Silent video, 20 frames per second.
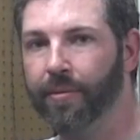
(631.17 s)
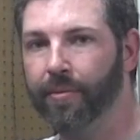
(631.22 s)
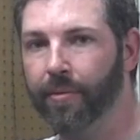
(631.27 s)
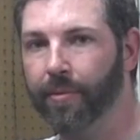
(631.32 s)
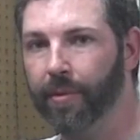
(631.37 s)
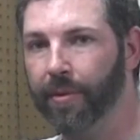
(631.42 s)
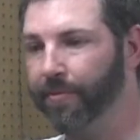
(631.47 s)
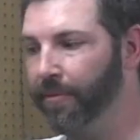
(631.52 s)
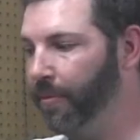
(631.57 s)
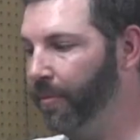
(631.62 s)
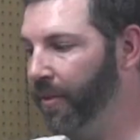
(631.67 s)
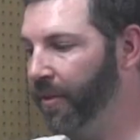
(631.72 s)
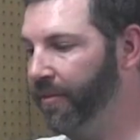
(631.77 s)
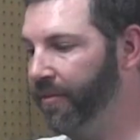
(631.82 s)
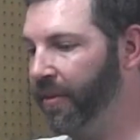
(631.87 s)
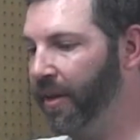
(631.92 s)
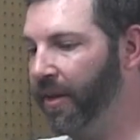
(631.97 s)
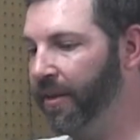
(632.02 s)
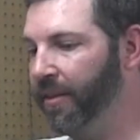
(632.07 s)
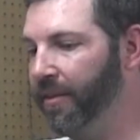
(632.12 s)
We went from this
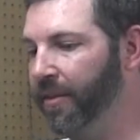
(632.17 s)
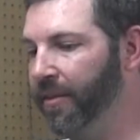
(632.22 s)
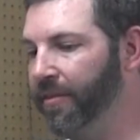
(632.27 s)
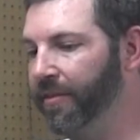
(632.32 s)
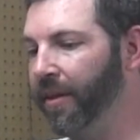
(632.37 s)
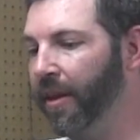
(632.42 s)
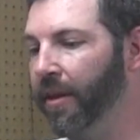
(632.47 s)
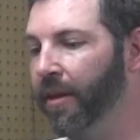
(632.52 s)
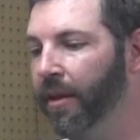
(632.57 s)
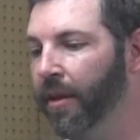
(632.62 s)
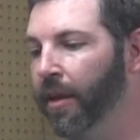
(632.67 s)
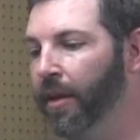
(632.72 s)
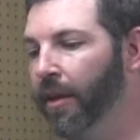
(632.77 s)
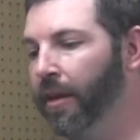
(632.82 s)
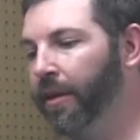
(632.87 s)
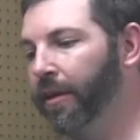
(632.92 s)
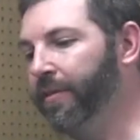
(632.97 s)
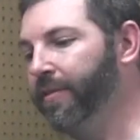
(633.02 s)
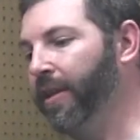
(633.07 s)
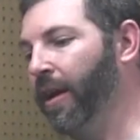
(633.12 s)
side to this side
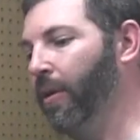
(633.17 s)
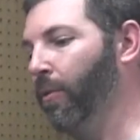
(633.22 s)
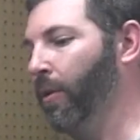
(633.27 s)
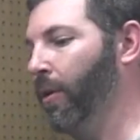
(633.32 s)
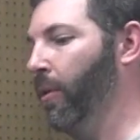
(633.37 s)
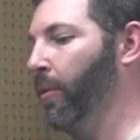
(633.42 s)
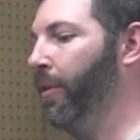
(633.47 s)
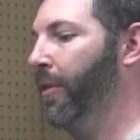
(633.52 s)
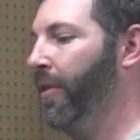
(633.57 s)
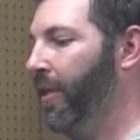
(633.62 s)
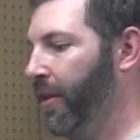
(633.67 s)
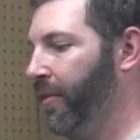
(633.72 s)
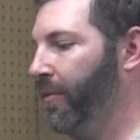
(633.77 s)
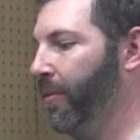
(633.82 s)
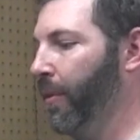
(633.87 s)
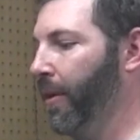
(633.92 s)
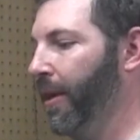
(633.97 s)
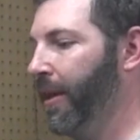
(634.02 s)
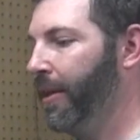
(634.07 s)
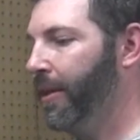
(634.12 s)
because now we're going
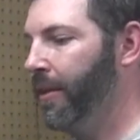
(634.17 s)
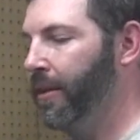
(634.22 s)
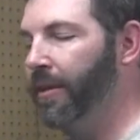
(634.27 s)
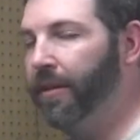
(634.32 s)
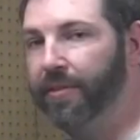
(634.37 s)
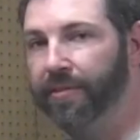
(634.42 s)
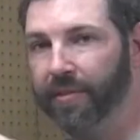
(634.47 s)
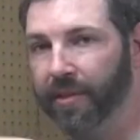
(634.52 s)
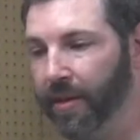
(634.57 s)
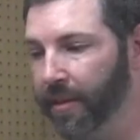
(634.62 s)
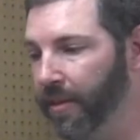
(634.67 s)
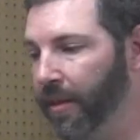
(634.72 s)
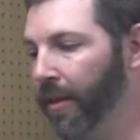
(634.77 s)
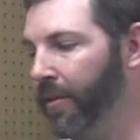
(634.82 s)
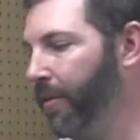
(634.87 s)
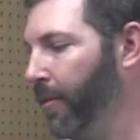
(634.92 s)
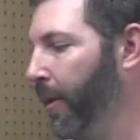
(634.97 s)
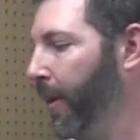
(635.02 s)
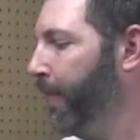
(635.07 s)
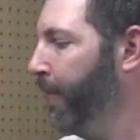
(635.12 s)
this way instead of the
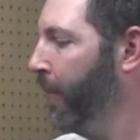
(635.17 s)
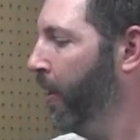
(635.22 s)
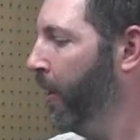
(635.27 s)
other way.